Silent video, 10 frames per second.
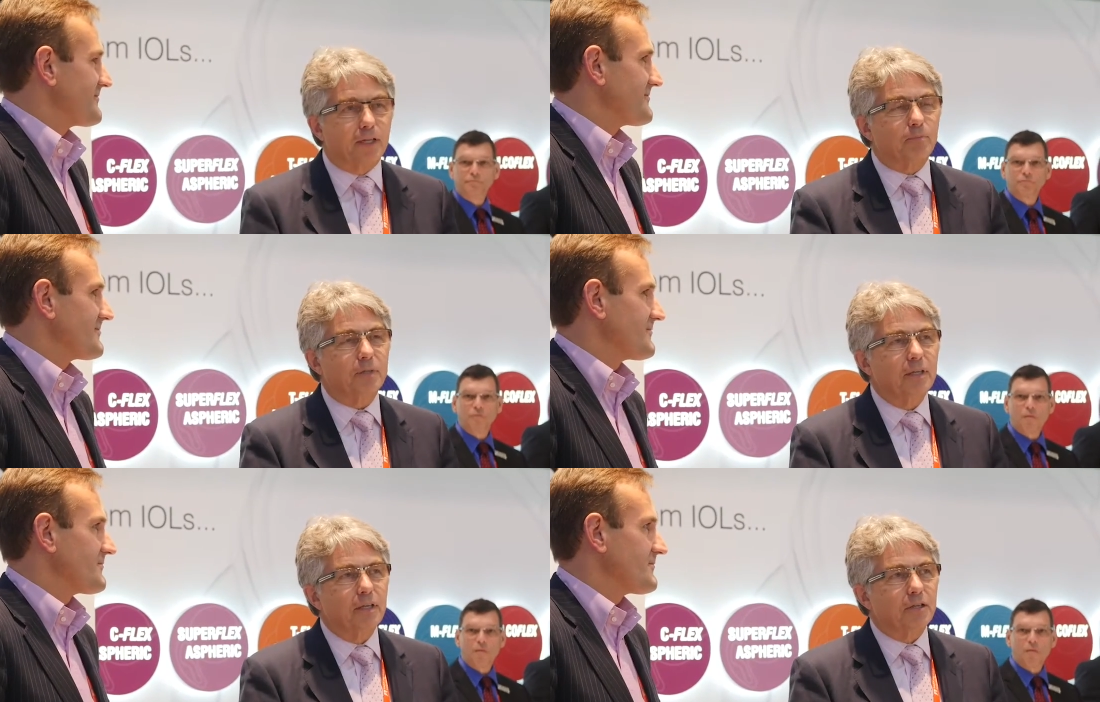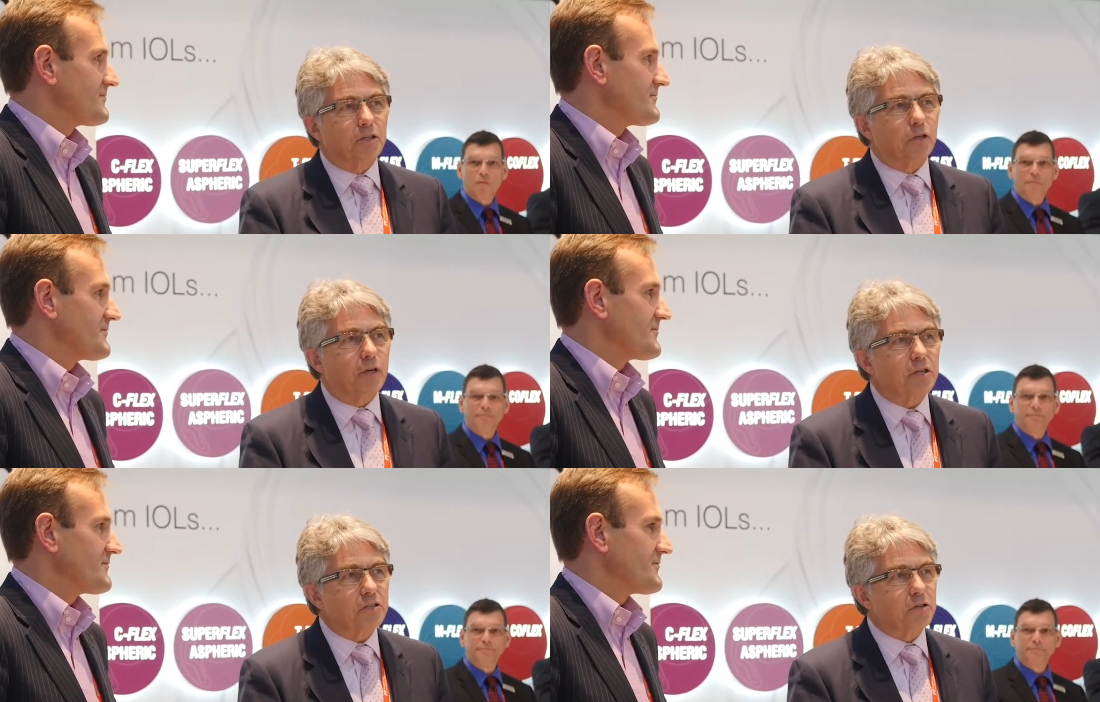Speaker 1: them to do
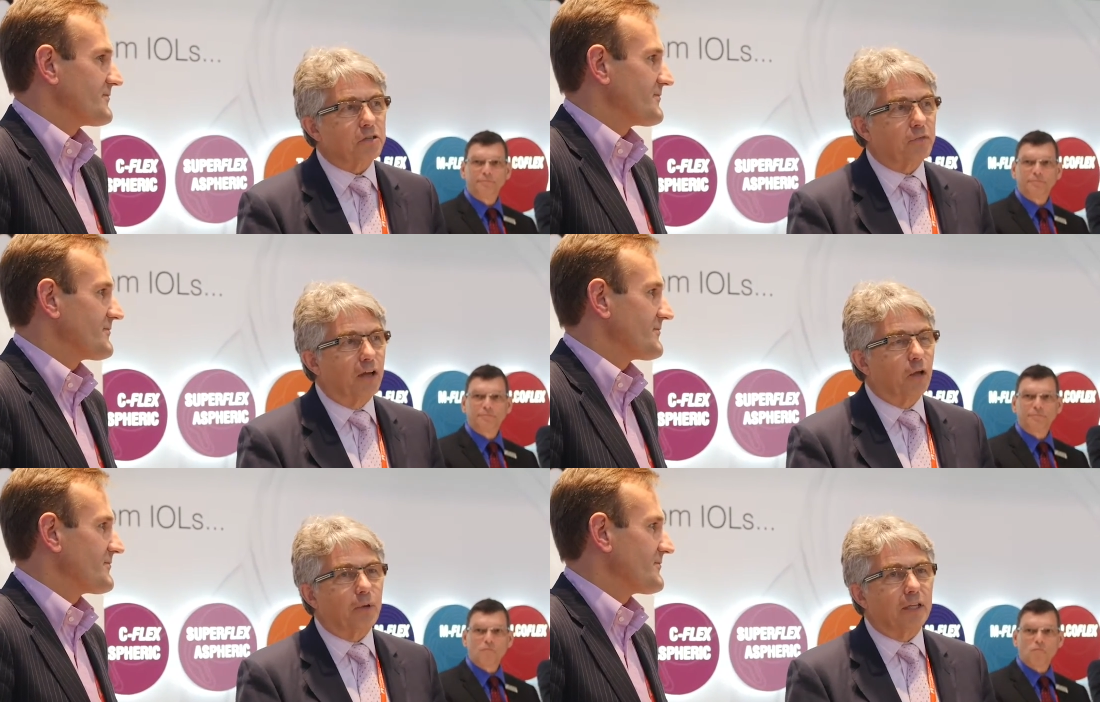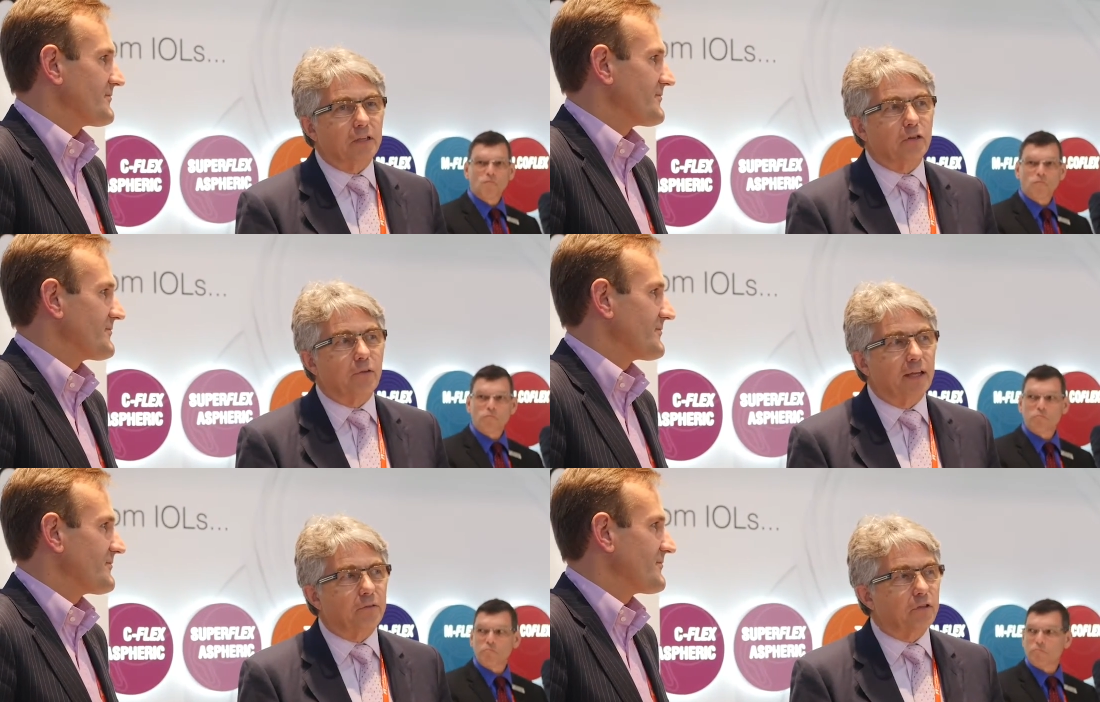research to develop really
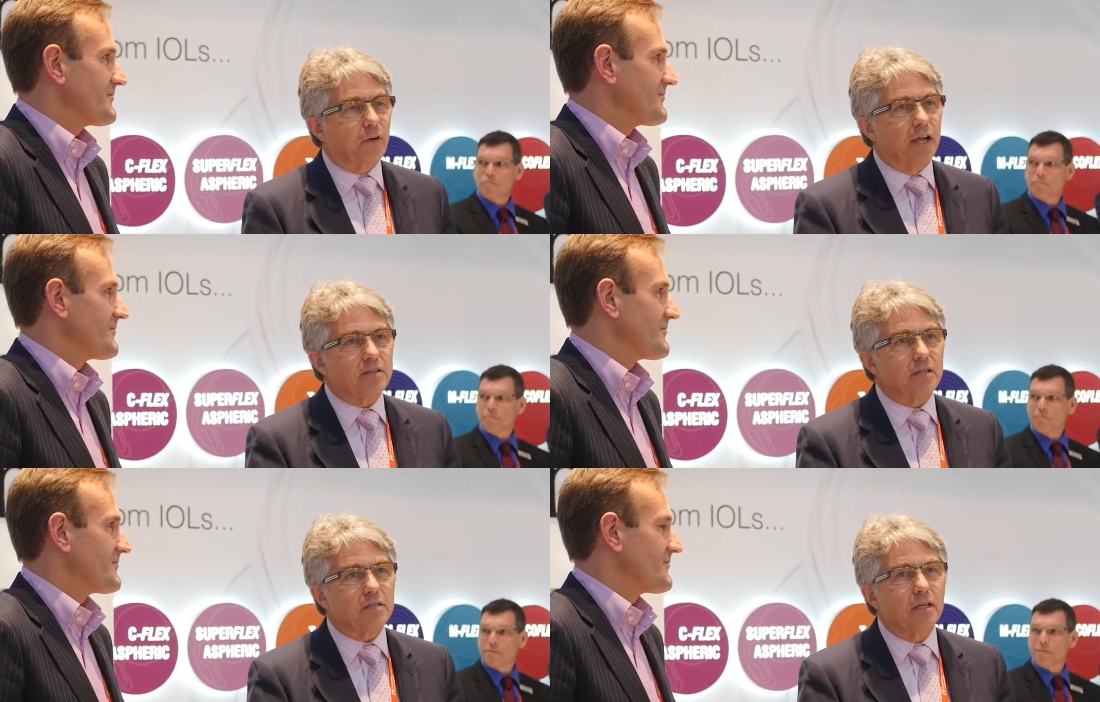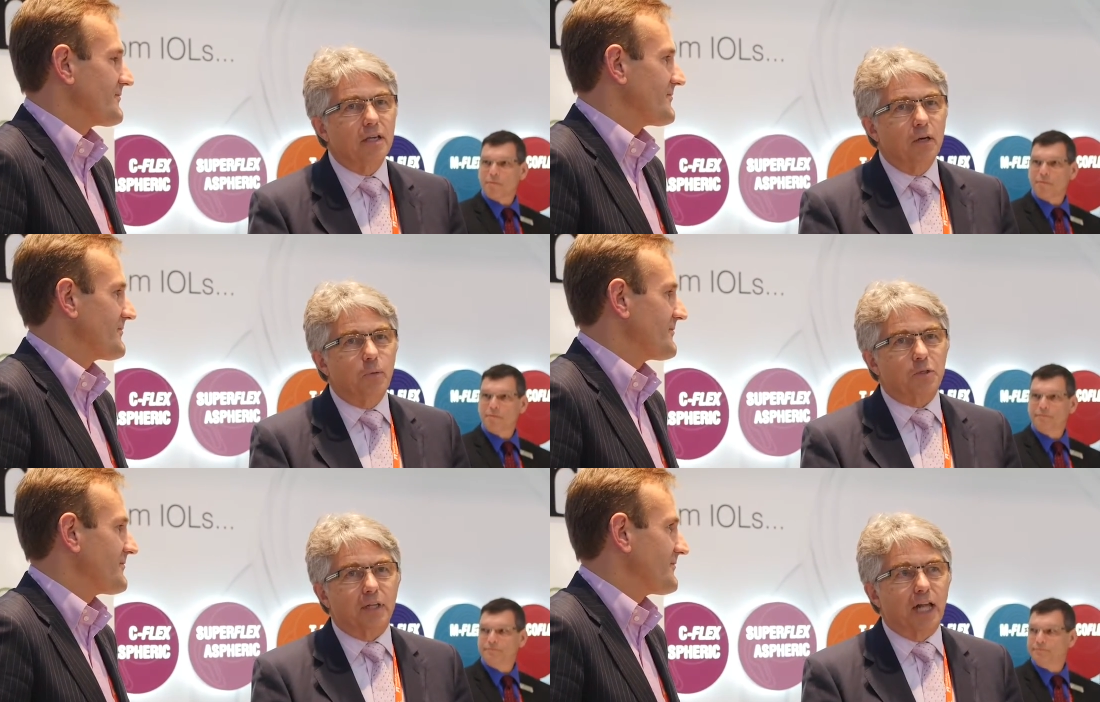innovative devices
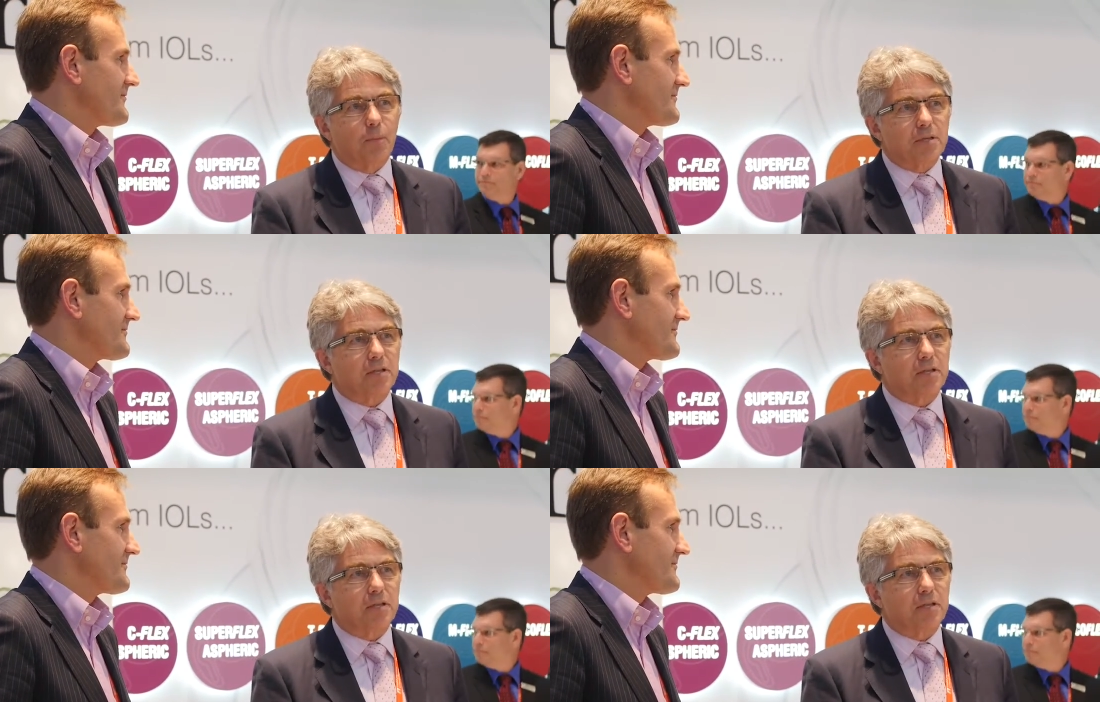which will help us